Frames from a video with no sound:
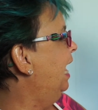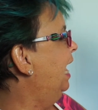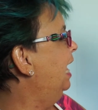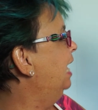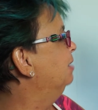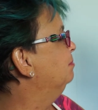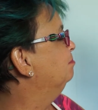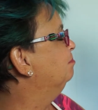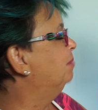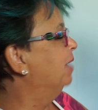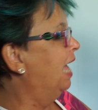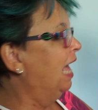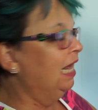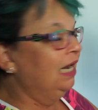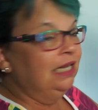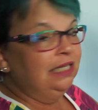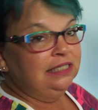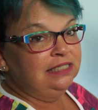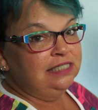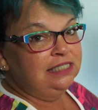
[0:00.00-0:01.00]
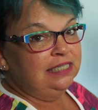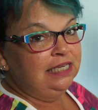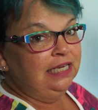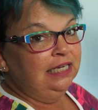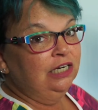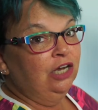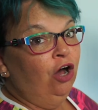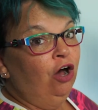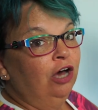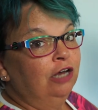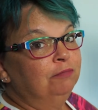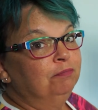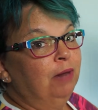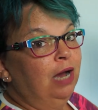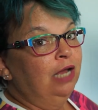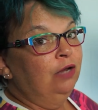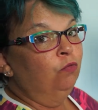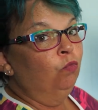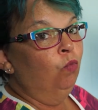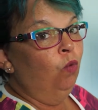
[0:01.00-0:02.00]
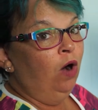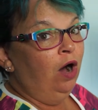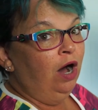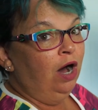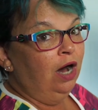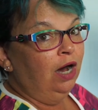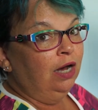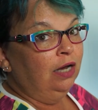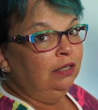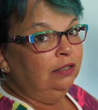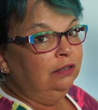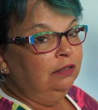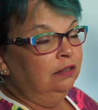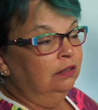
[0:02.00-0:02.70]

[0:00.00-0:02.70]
and balance it on my wand.